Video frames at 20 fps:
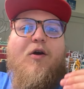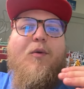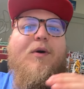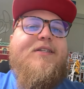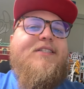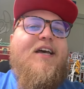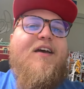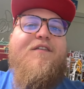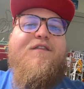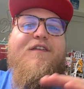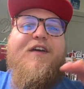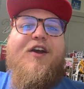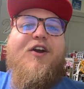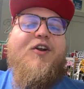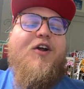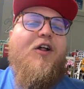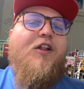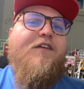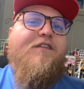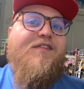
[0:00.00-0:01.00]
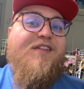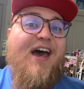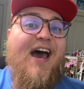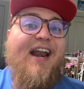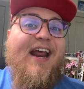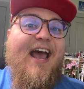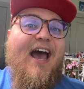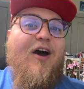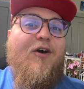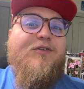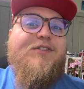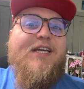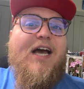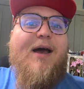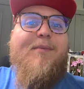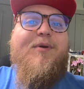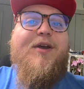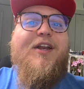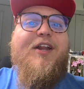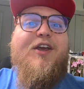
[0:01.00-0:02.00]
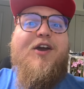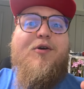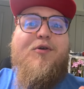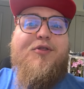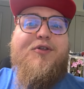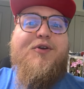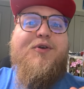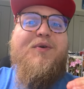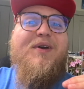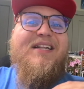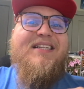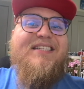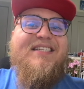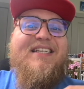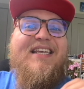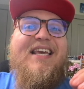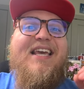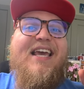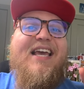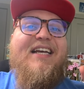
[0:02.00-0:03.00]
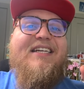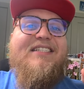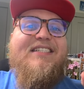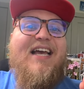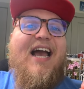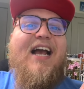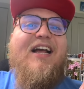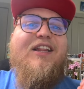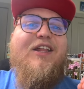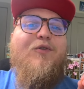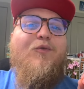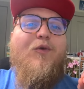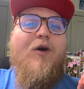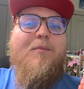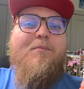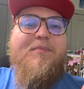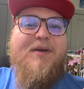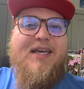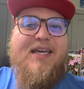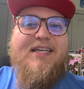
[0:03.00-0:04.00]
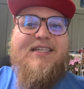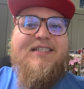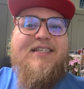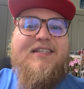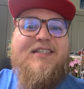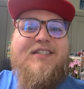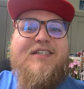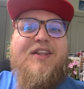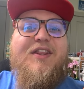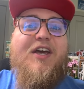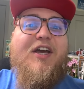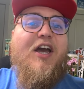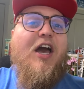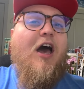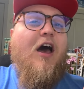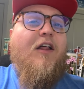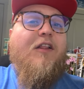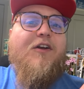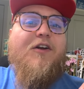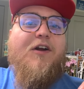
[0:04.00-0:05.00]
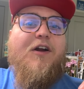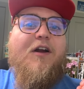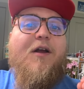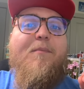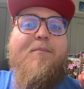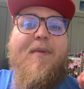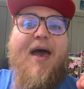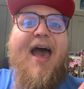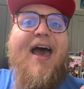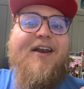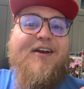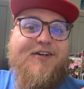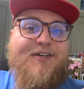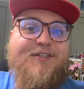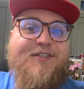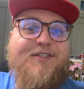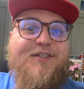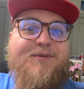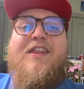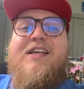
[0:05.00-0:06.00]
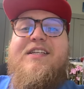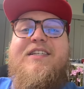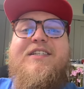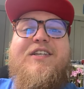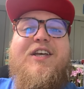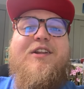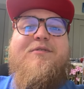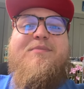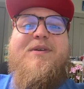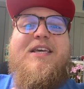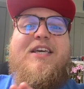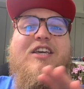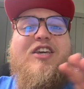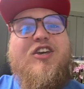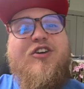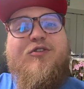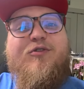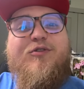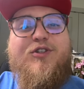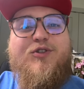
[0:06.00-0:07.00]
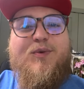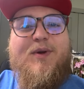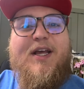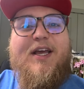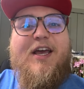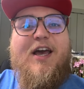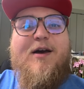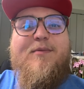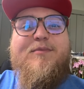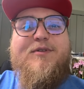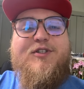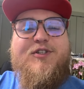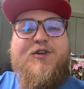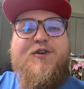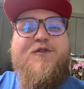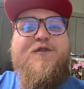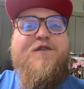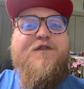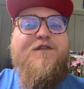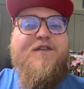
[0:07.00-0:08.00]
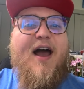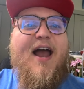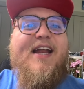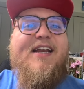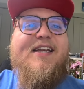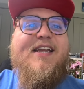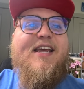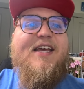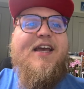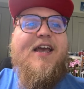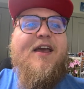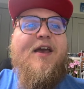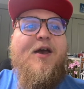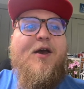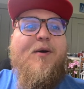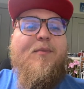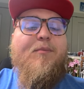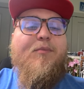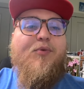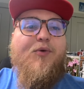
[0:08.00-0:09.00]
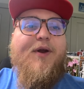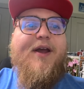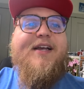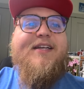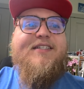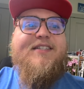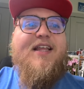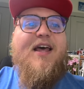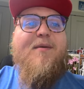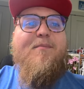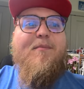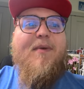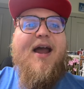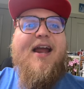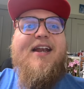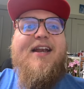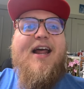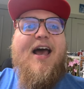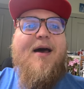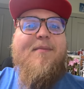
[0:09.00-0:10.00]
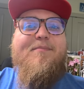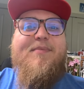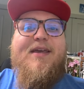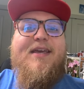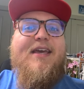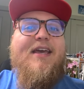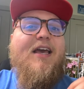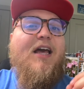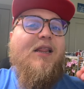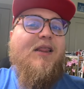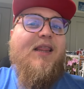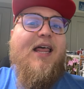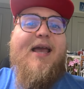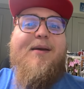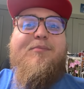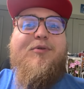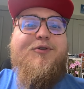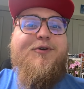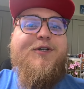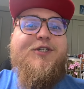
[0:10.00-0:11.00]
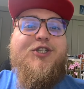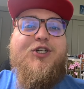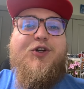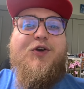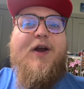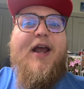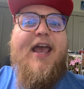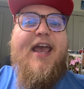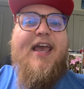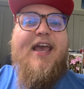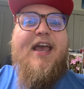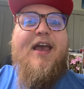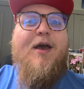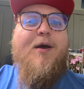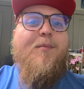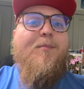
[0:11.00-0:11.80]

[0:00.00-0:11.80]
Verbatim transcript: Once I've figured all of that out, I'm gonna go through and see exactly what pieces the color matters. This is gonna be huge when it comes to finding bricks that might not be light bluish gray